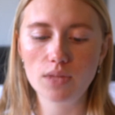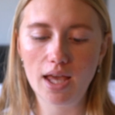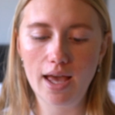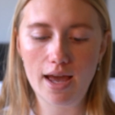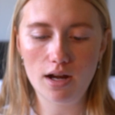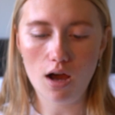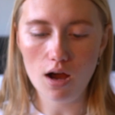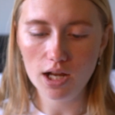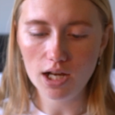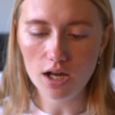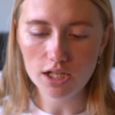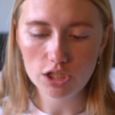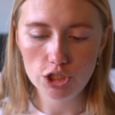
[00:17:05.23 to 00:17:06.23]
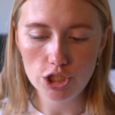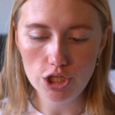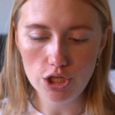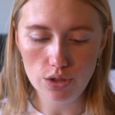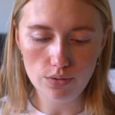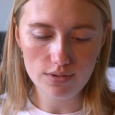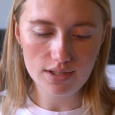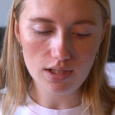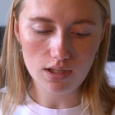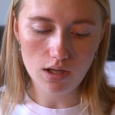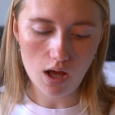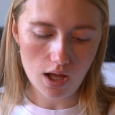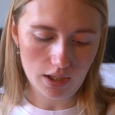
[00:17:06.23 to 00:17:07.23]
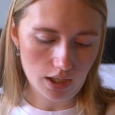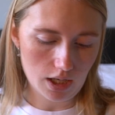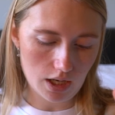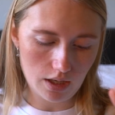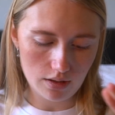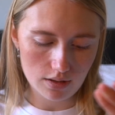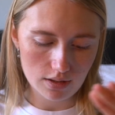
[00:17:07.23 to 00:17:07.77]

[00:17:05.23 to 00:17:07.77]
and I like to use the colour